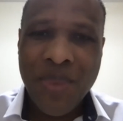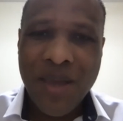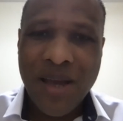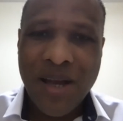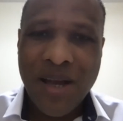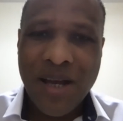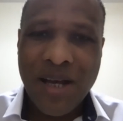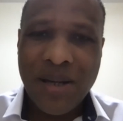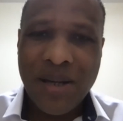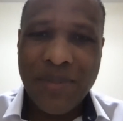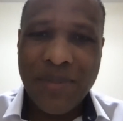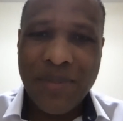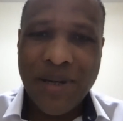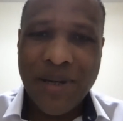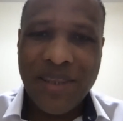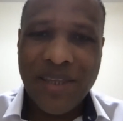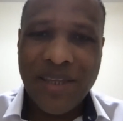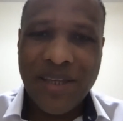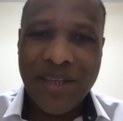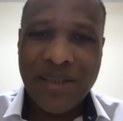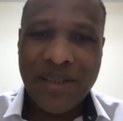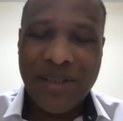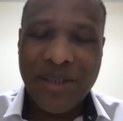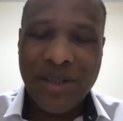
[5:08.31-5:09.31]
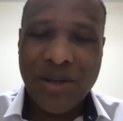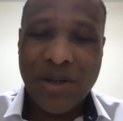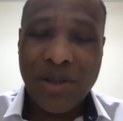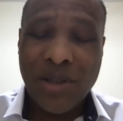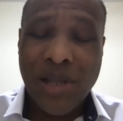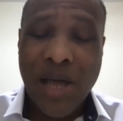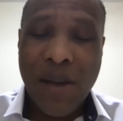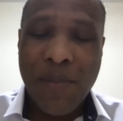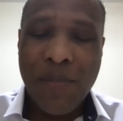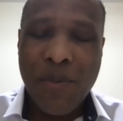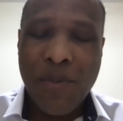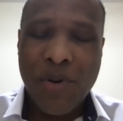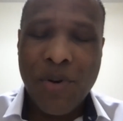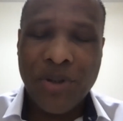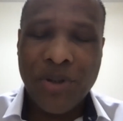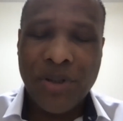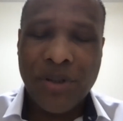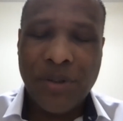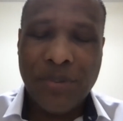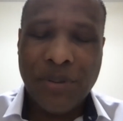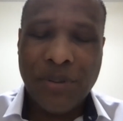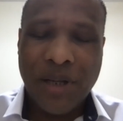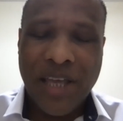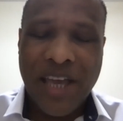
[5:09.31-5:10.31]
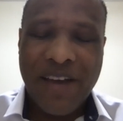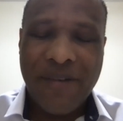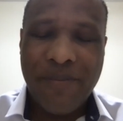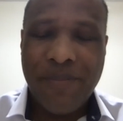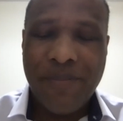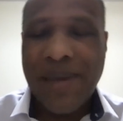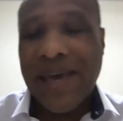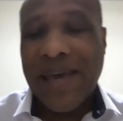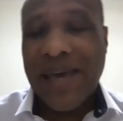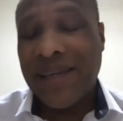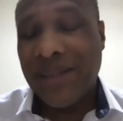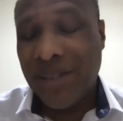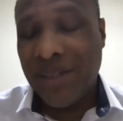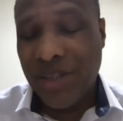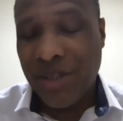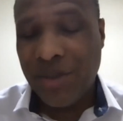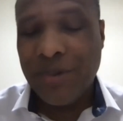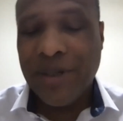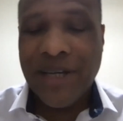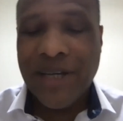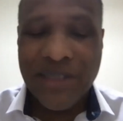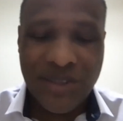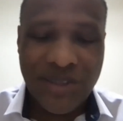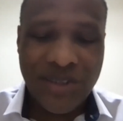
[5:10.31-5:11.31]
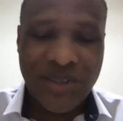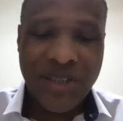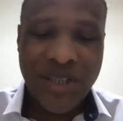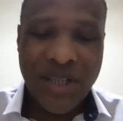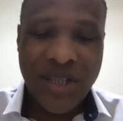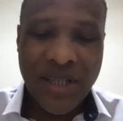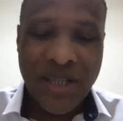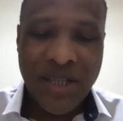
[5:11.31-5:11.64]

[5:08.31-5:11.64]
I think a lot more than you probably have back in the U.S.